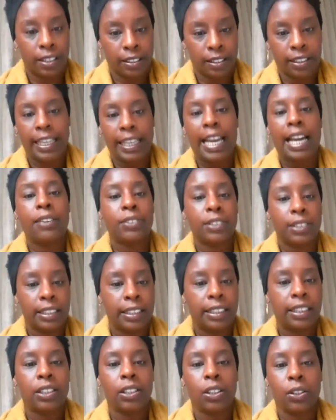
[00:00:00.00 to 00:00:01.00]
the
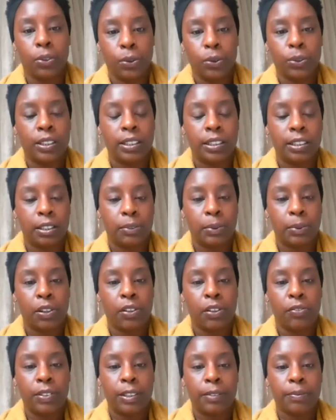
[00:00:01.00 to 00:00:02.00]
counselling and the courses that we
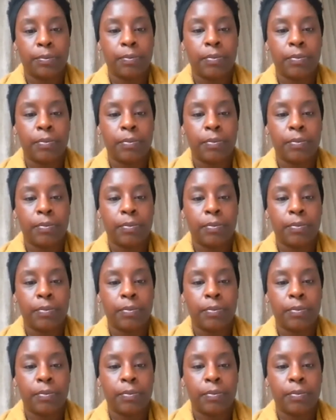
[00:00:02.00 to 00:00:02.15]
offer.